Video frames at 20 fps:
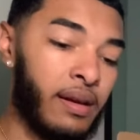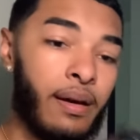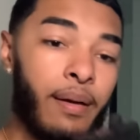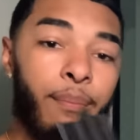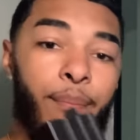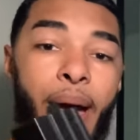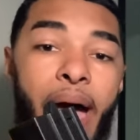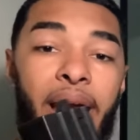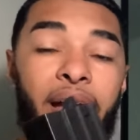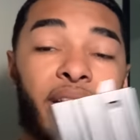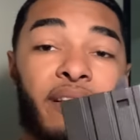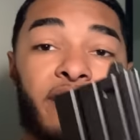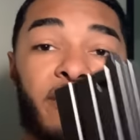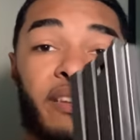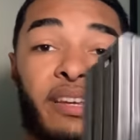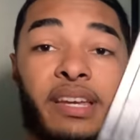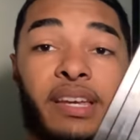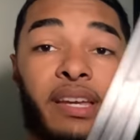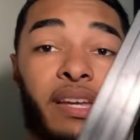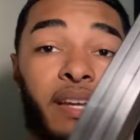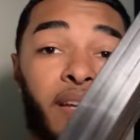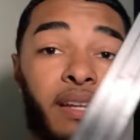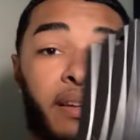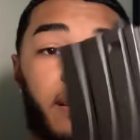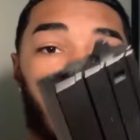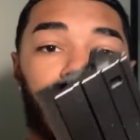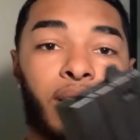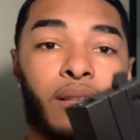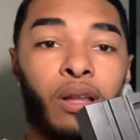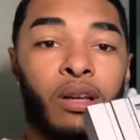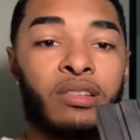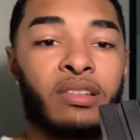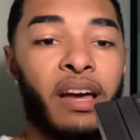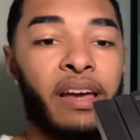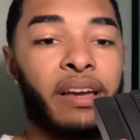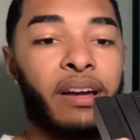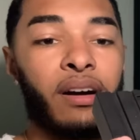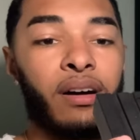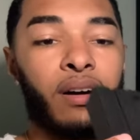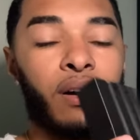Magazine, looks
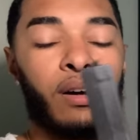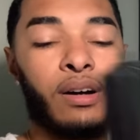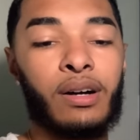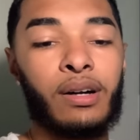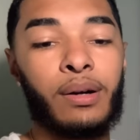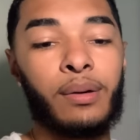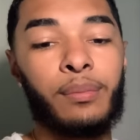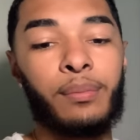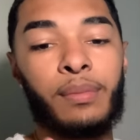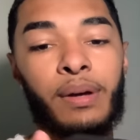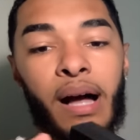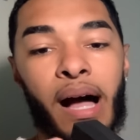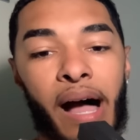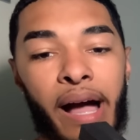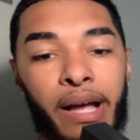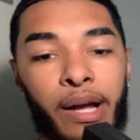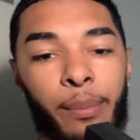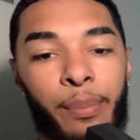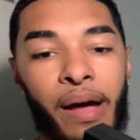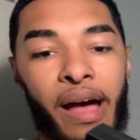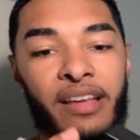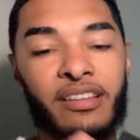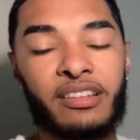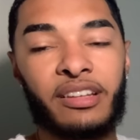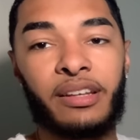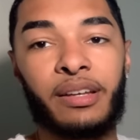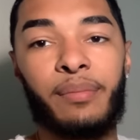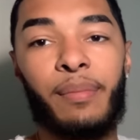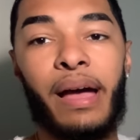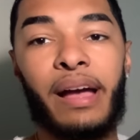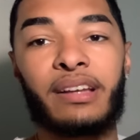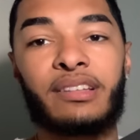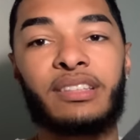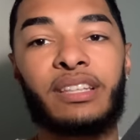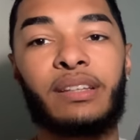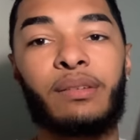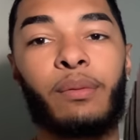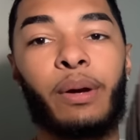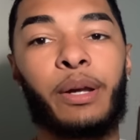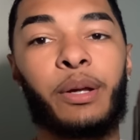like a high capacity
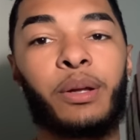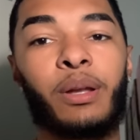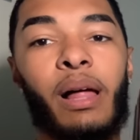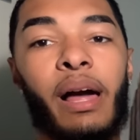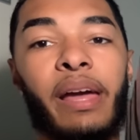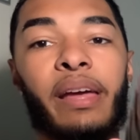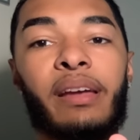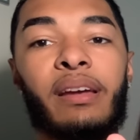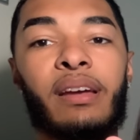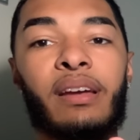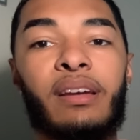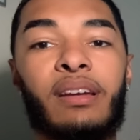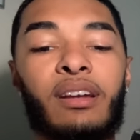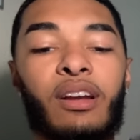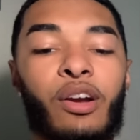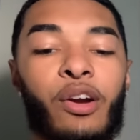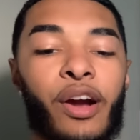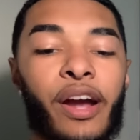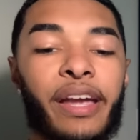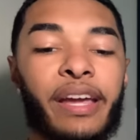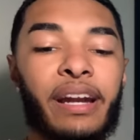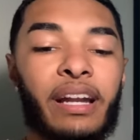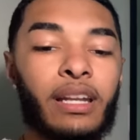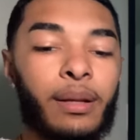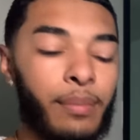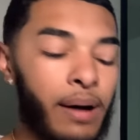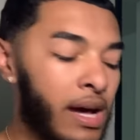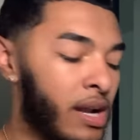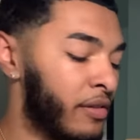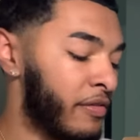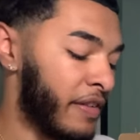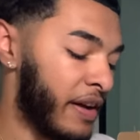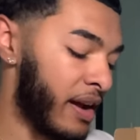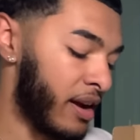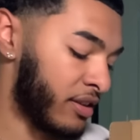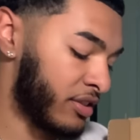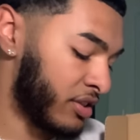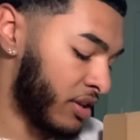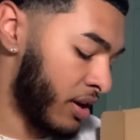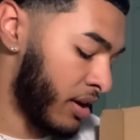magazine where you like crank it at the bottom for
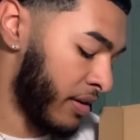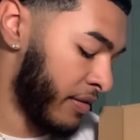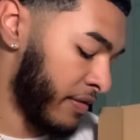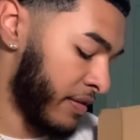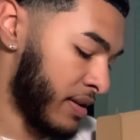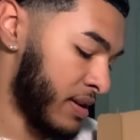airsoft.